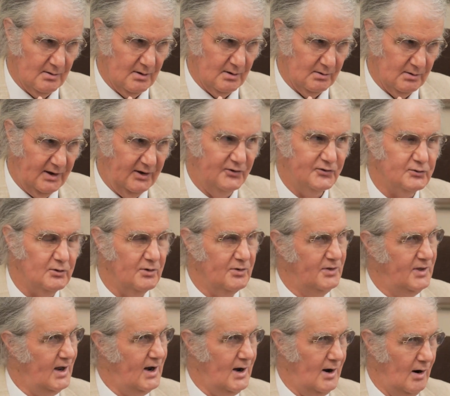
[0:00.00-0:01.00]
links are
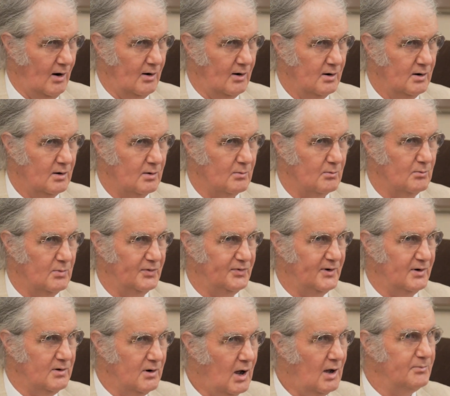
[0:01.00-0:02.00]
there, but
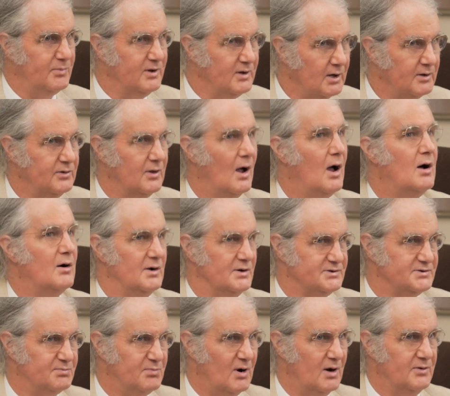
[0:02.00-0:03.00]
they're not being
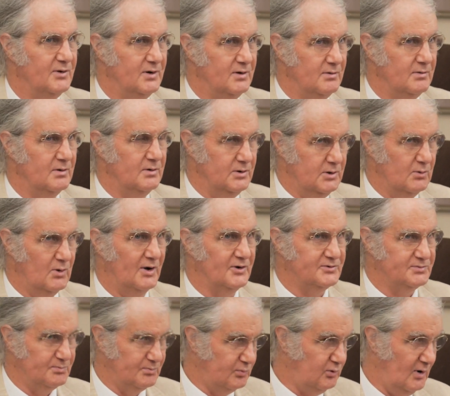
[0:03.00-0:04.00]
acknowledged by the U S
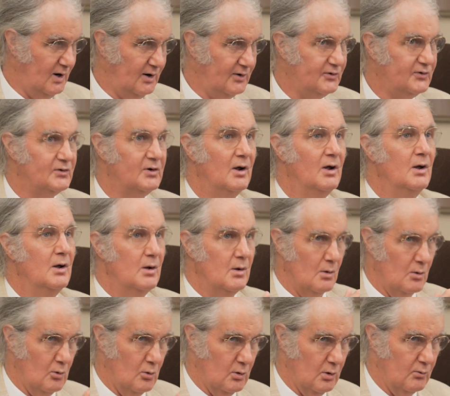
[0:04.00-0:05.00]
press
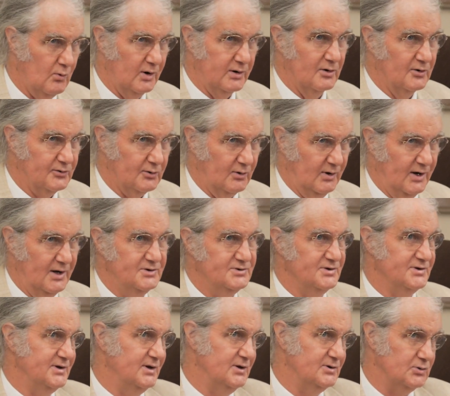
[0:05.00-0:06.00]
or regulatory
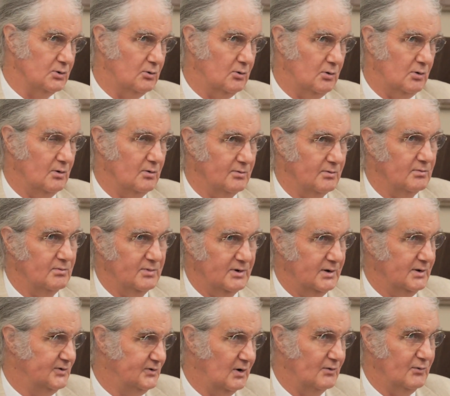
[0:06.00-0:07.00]
agencies or
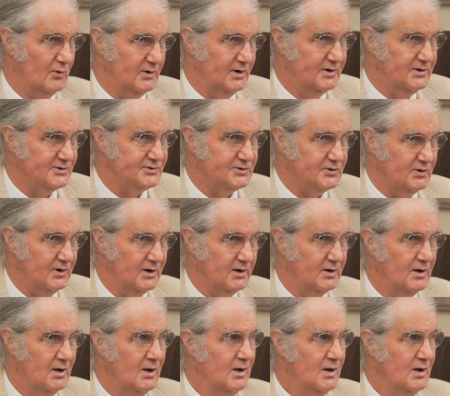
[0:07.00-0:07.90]
the cell phone industry,